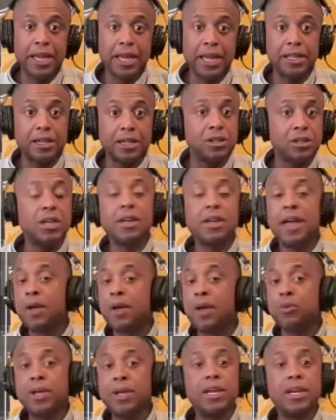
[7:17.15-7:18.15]
and
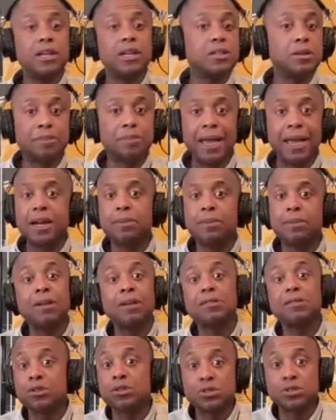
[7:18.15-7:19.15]
we can debate about
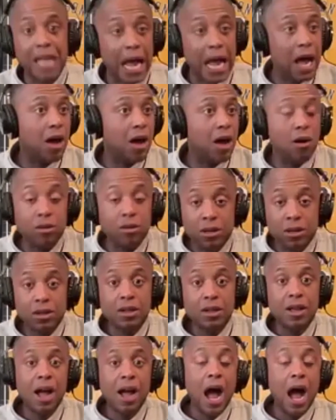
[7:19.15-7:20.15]
their style.
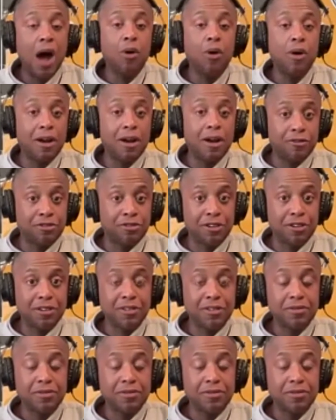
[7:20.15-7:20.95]
However,